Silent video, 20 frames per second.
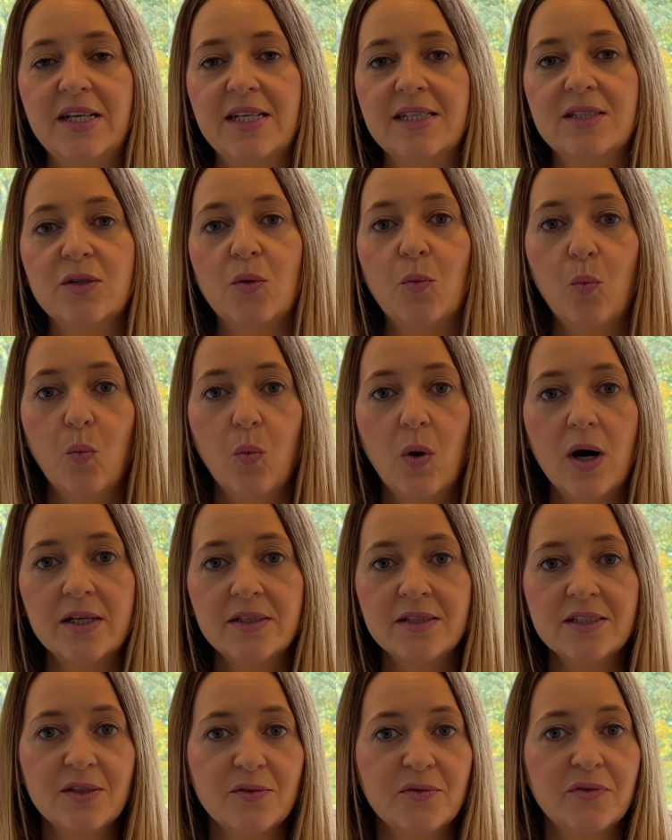is
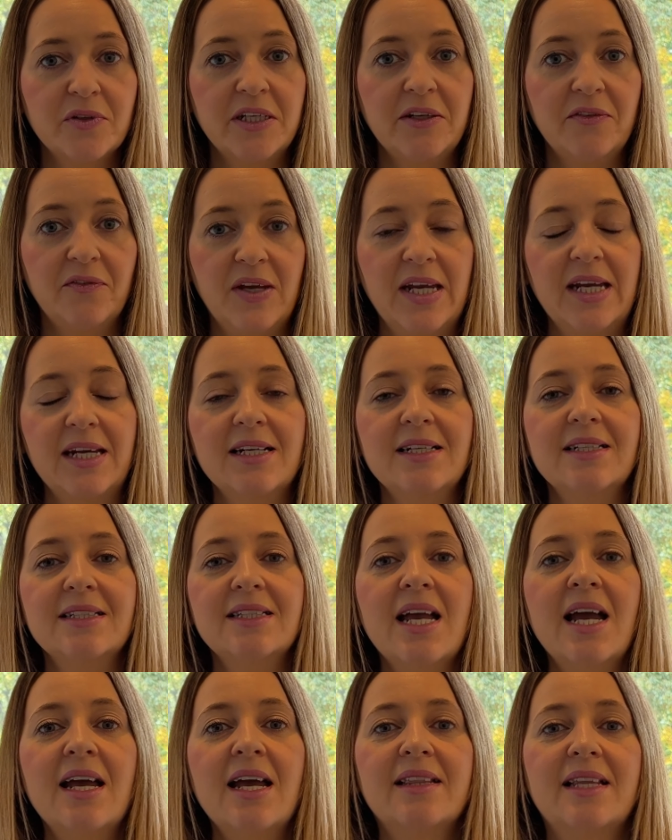one to three things